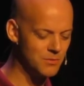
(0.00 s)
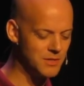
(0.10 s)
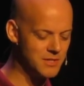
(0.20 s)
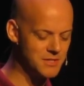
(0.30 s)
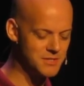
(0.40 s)

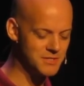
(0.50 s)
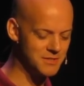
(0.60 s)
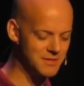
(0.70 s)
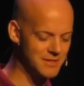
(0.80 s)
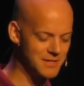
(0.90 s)
Windows,
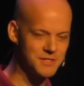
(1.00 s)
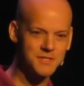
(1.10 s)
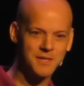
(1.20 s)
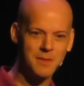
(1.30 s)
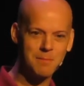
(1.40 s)

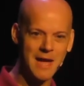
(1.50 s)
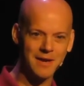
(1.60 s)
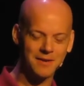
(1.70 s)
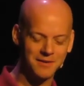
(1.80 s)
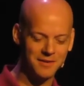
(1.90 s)
Linux, and the
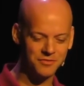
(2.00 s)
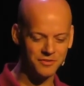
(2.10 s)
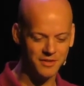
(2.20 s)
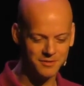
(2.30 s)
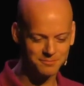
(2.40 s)
Mac, let's
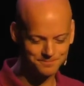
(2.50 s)
say.